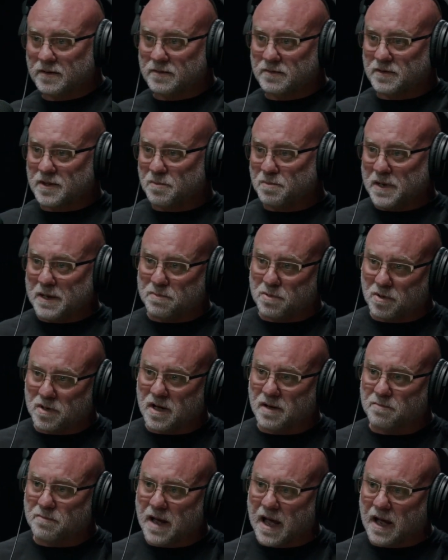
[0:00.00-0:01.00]
the people
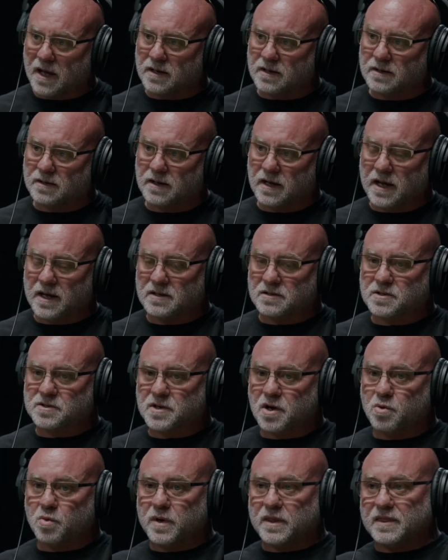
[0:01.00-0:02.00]
come back and
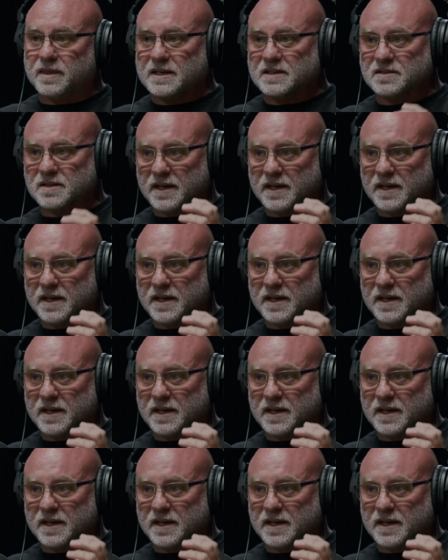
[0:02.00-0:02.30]
so when these